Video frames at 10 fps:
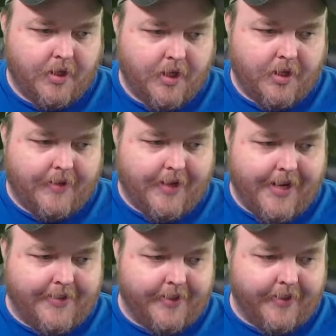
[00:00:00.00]
That
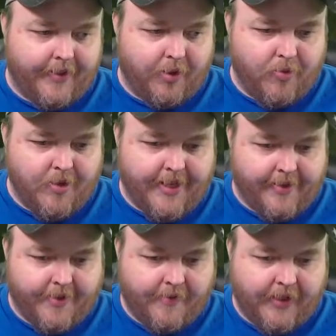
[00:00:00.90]
nets us a little more
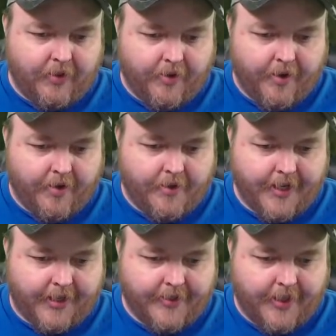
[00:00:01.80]
Delta V on our
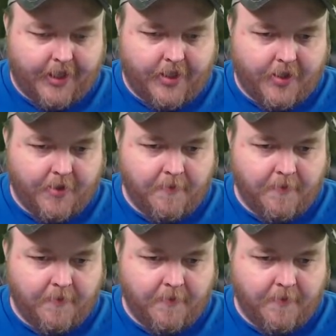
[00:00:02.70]
second stage here.